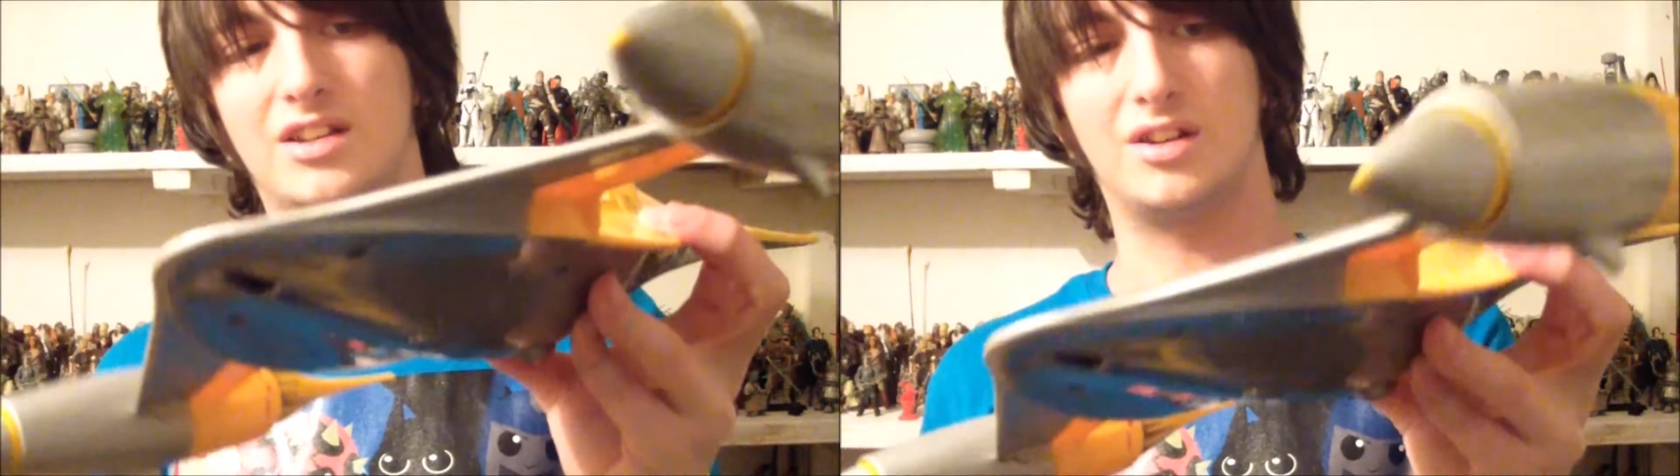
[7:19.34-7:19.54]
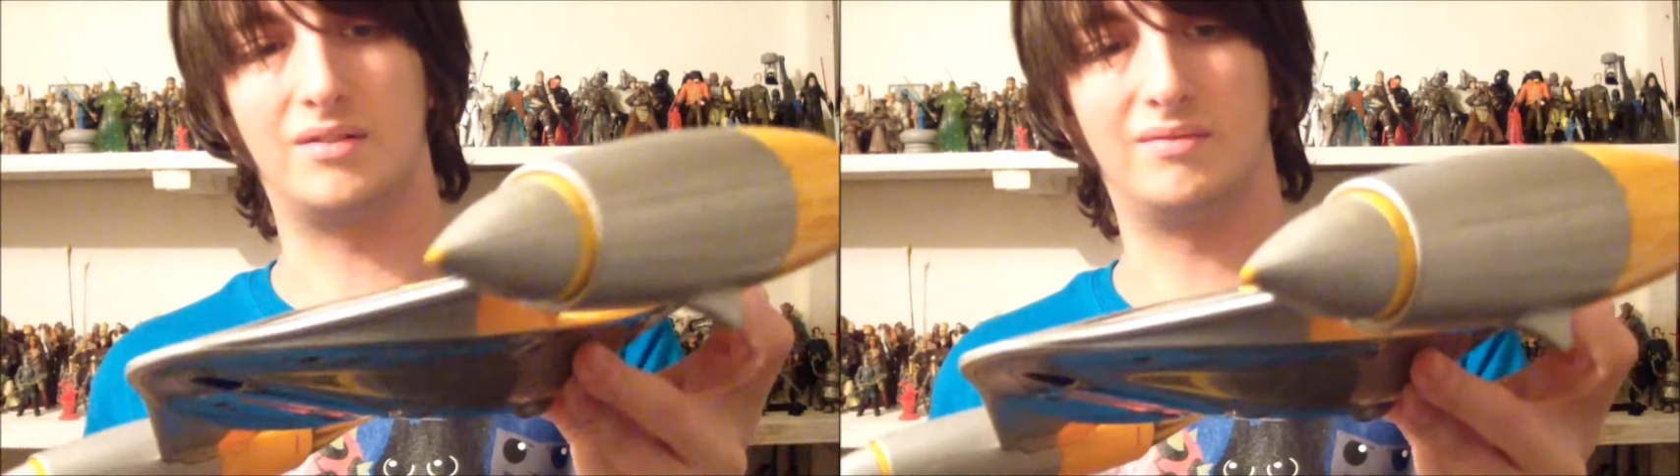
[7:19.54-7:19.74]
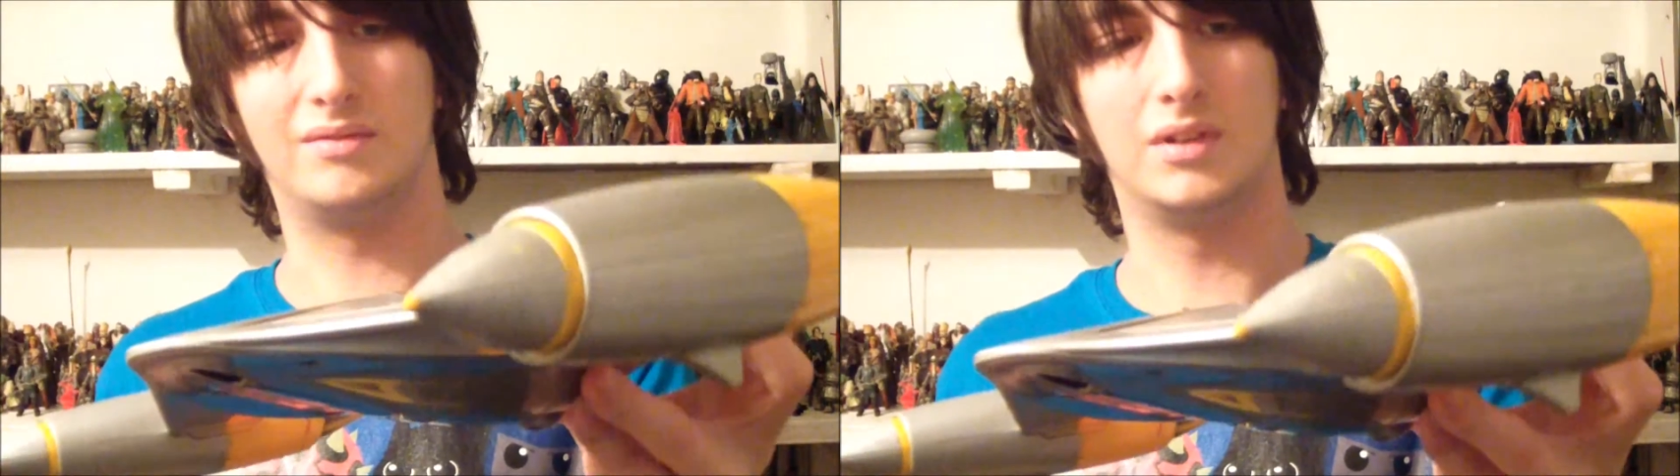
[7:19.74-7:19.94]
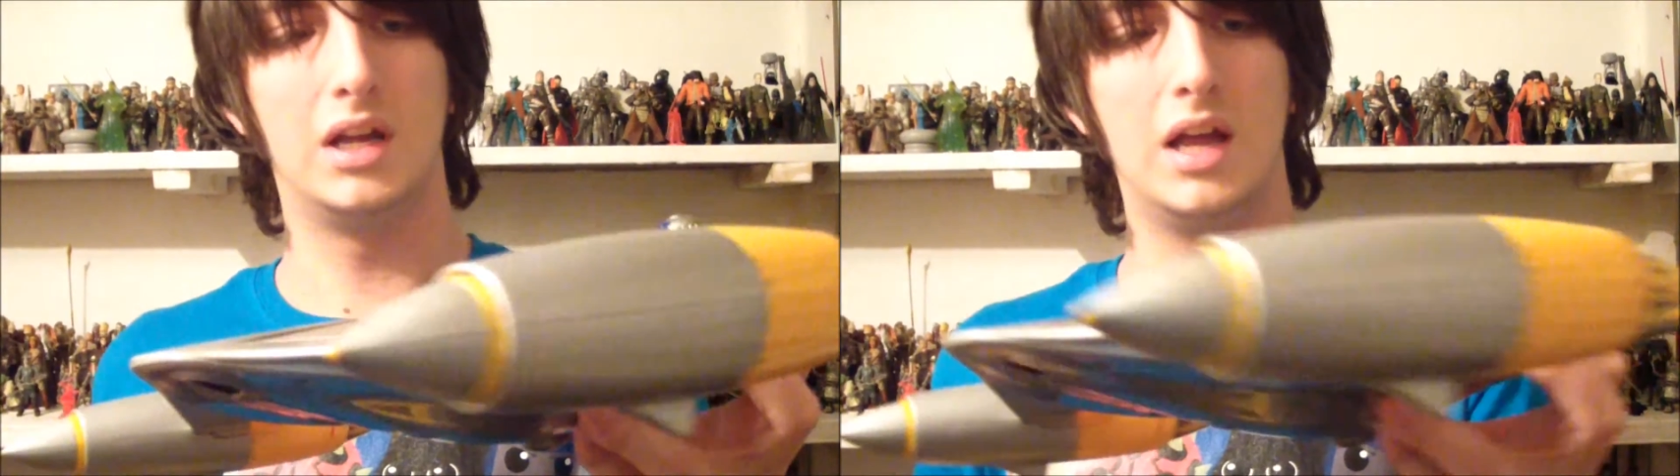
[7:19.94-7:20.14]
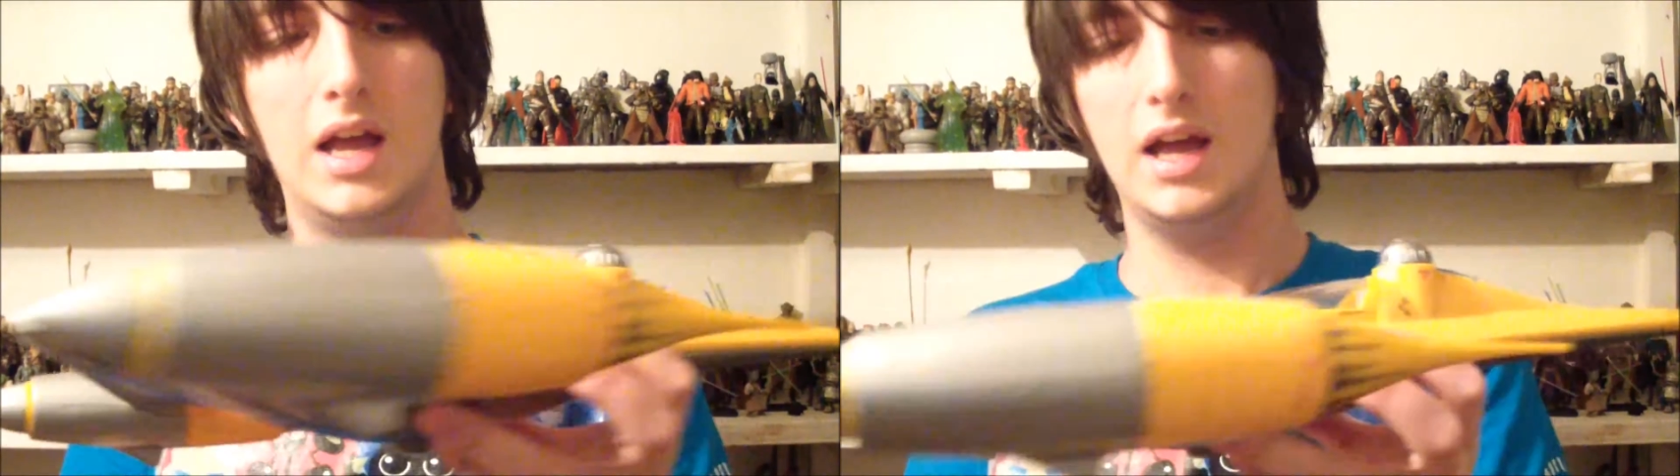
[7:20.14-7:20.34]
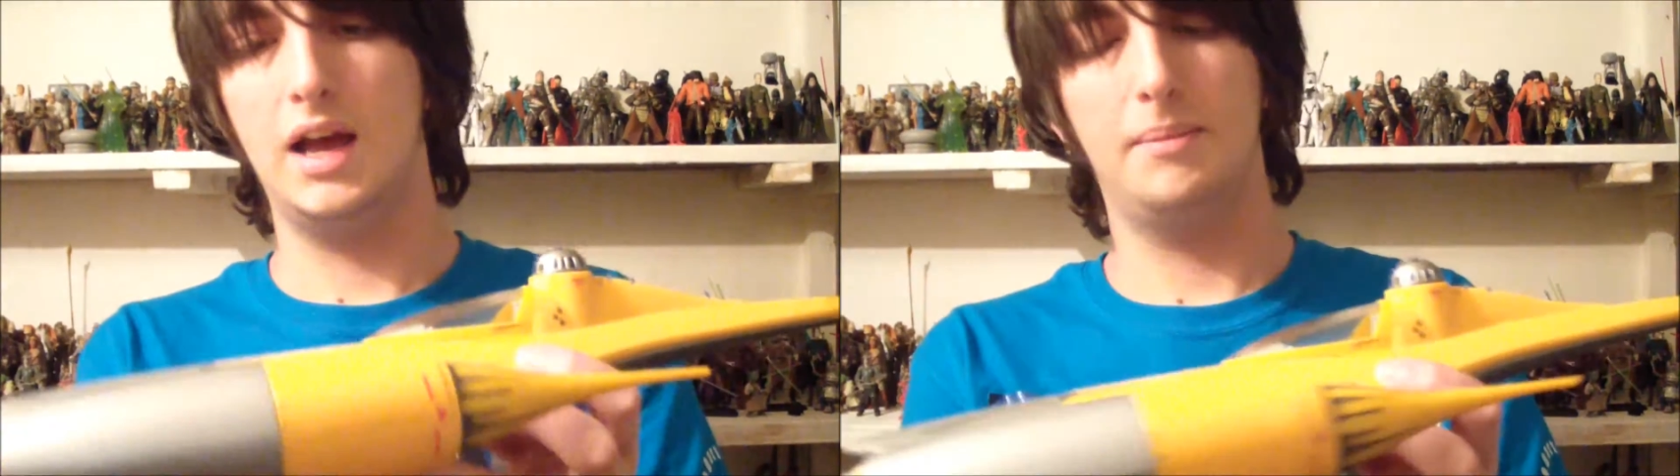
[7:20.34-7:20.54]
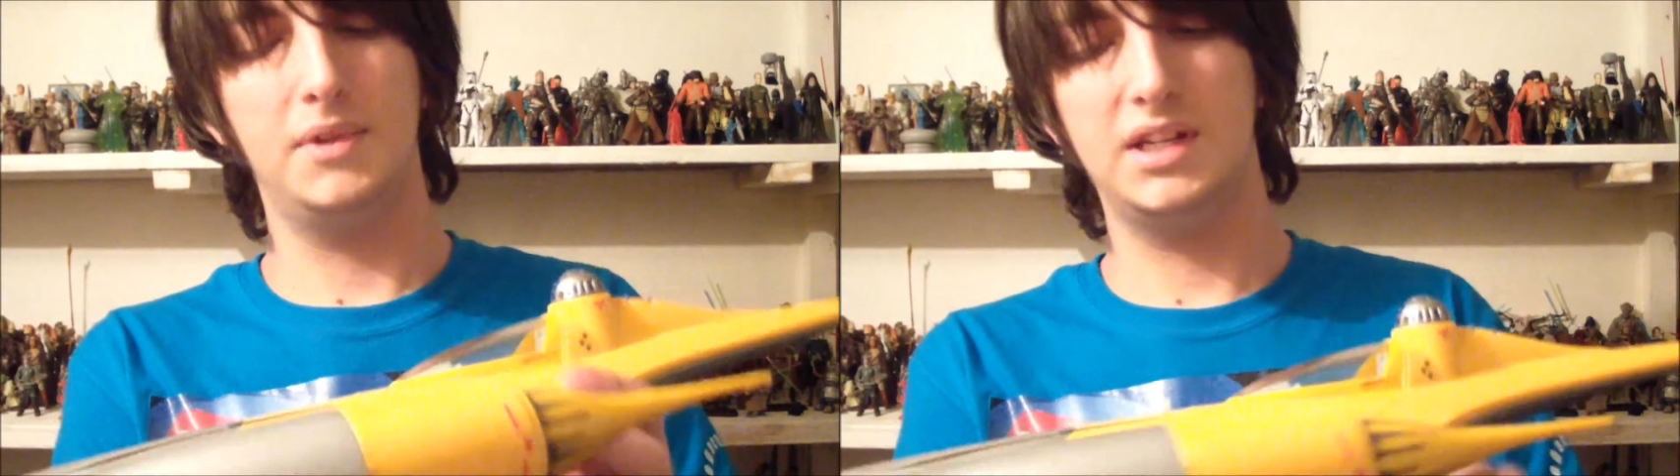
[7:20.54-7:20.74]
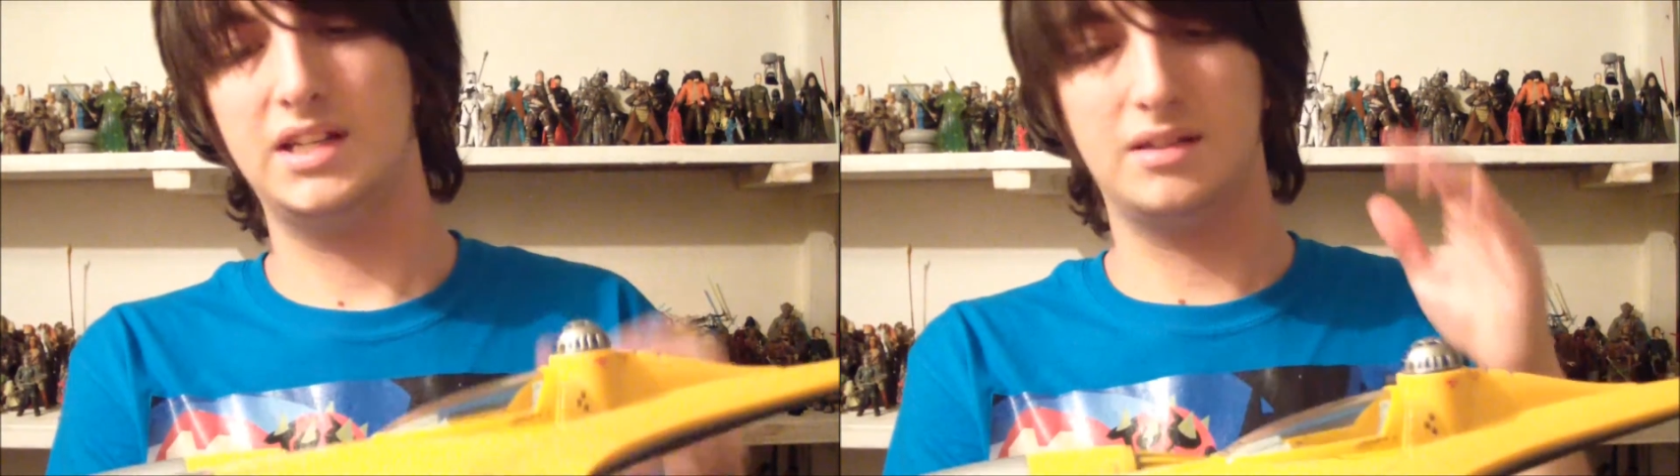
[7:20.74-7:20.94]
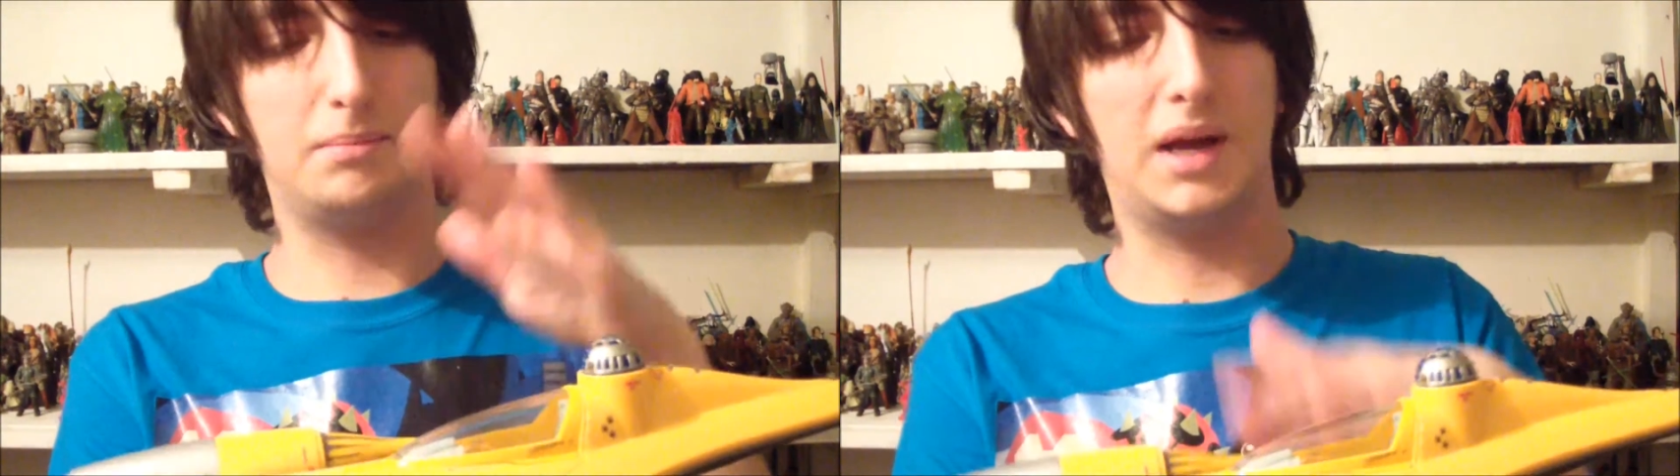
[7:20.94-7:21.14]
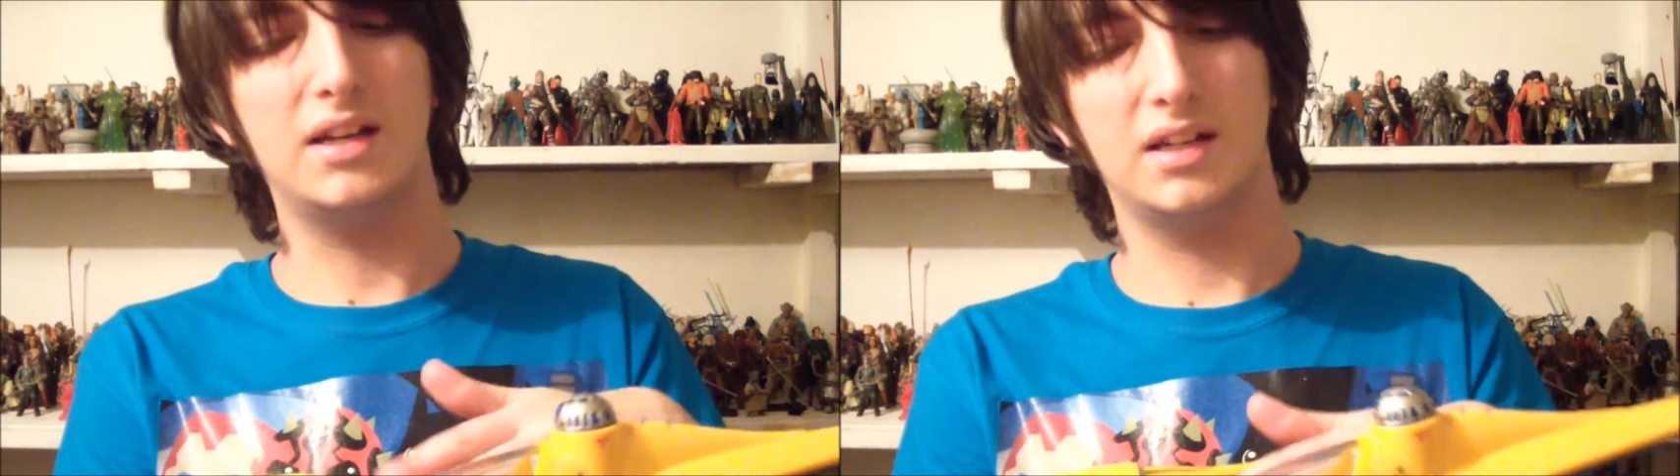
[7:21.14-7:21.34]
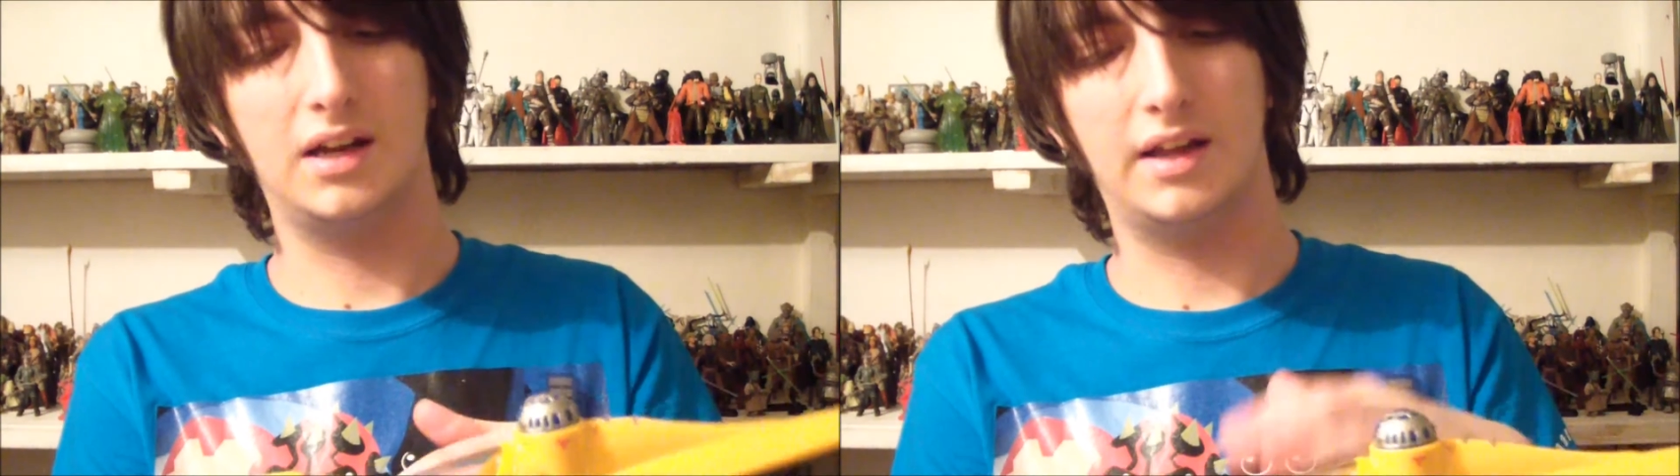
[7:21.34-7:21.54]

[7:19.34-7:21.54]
on. This isn't bad.